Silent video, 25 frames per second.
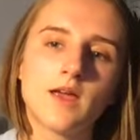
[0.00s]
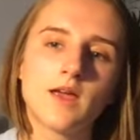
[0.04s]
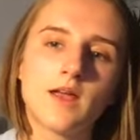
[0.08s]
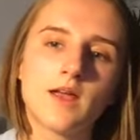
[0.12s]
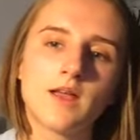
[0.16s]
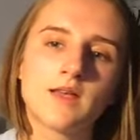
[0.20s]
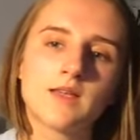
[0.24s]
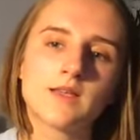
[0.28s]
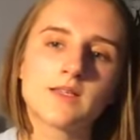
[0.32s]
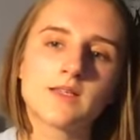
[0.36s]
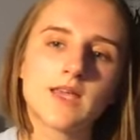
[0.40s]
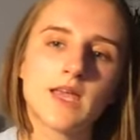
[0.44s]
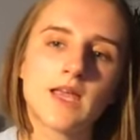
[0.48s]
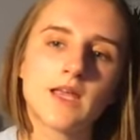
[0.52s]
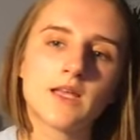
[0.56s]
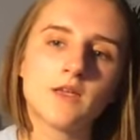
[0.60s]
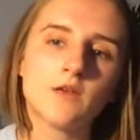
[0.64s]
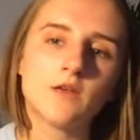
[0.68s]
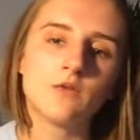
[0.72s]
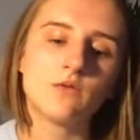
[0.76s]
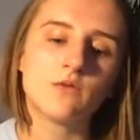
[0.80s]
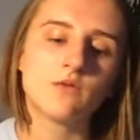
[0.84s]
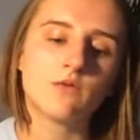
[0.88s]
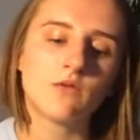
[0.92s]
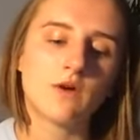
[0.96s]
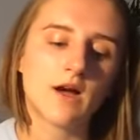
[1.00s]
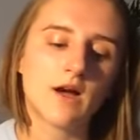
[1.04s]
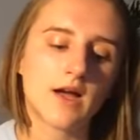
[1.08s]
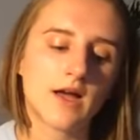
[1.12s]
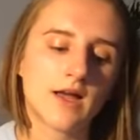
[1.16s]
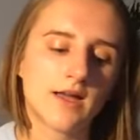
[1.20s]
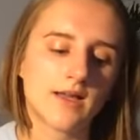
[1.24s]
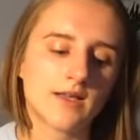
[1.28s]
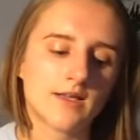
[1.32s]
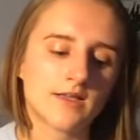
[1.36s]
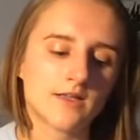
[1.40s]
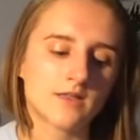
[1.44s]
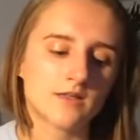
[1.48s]
And can you
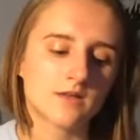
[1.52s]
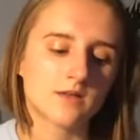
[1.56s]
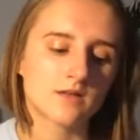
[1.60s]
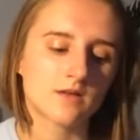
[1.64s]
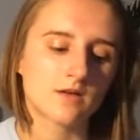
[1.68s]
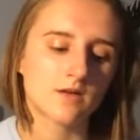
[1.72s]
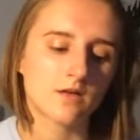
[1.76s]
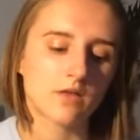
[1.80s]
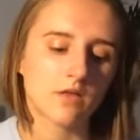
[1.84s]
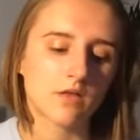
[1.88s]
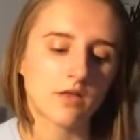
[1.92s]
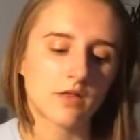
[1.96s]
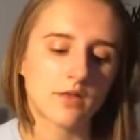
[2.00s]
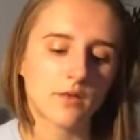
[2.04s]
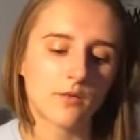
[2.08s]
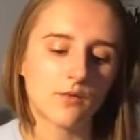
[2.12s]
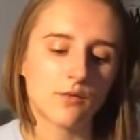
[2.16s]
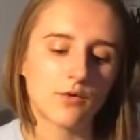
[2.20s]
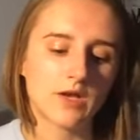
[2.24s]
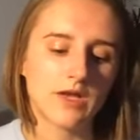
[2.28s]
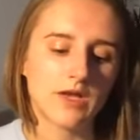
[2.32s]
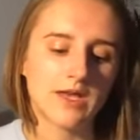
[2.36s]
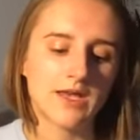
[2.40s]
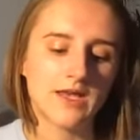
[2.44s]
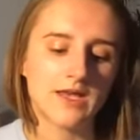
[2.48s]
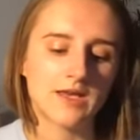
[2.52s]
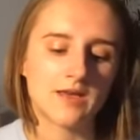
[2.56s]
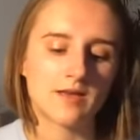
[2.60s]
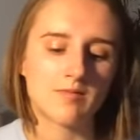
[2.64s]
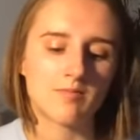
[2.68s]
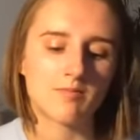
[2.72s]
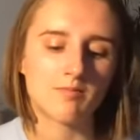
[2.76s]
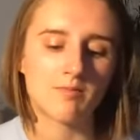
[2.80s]
find 3